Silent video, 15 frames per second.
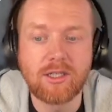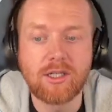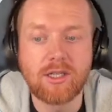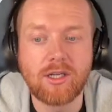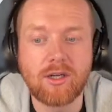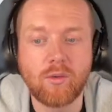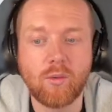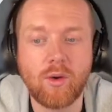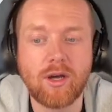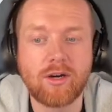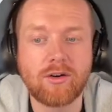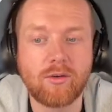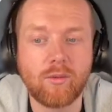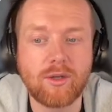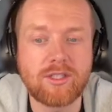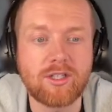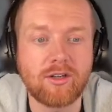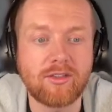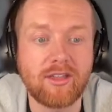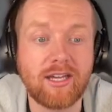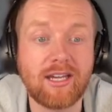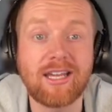what's our
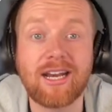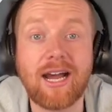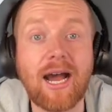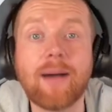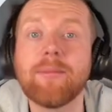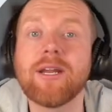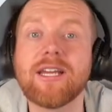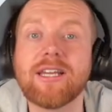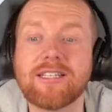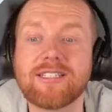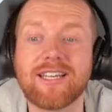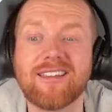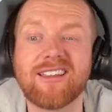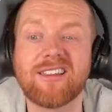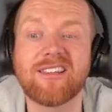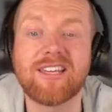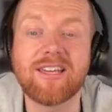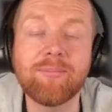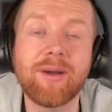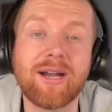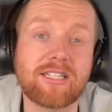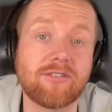thing? And I'm going to say that the
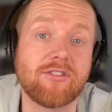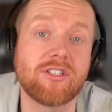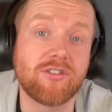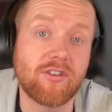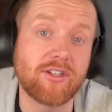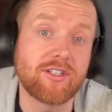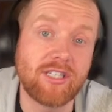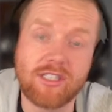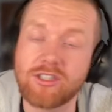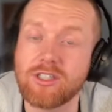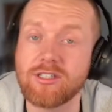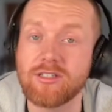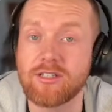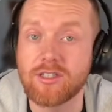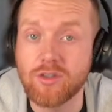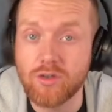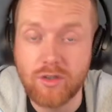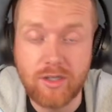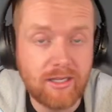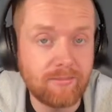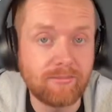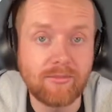impact of asphyxiation is
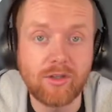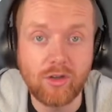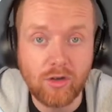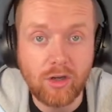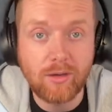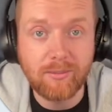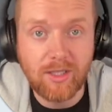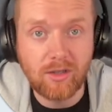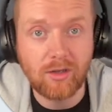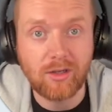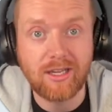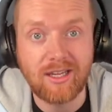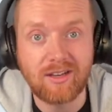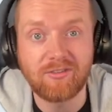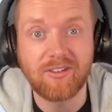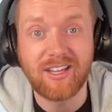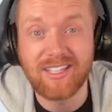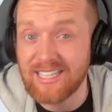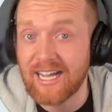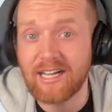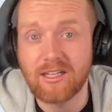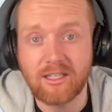extreme. You're going to be looking at
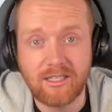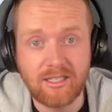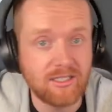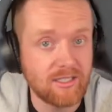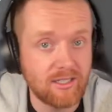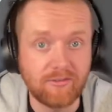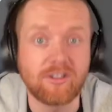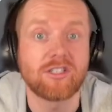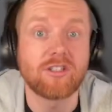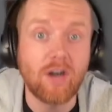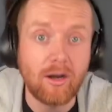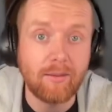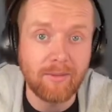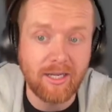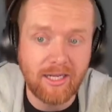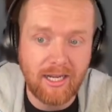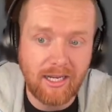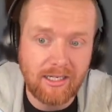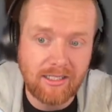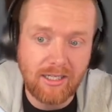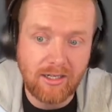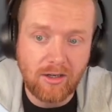fatalities if it's not
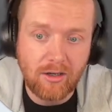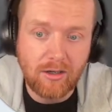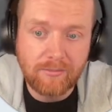mitigated at all.